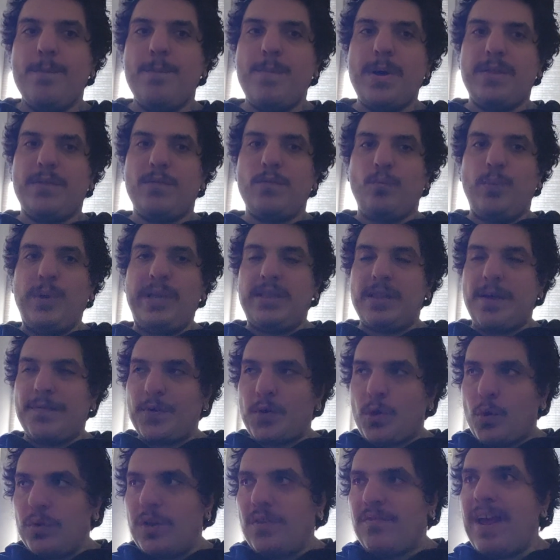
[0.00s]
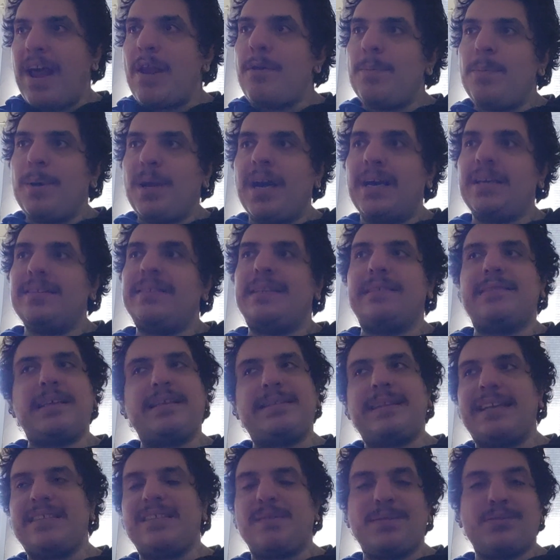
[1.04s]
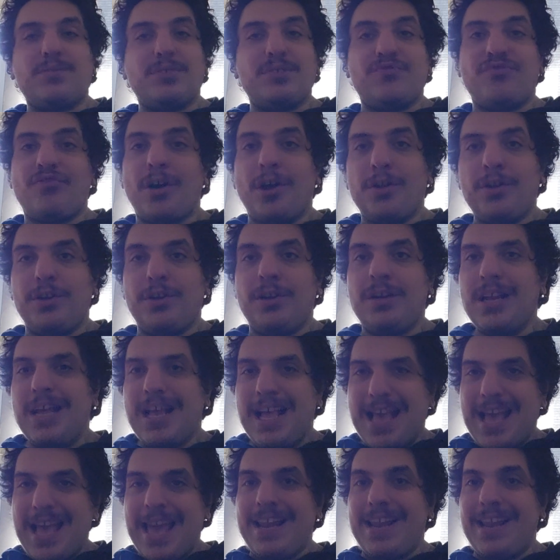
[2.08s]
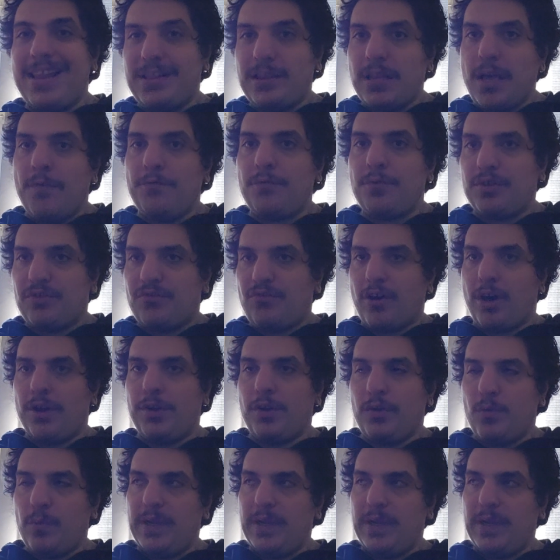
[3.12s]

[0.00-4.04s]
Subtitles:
But we love the Code of Harry because it's a testament to his father and a love to his father,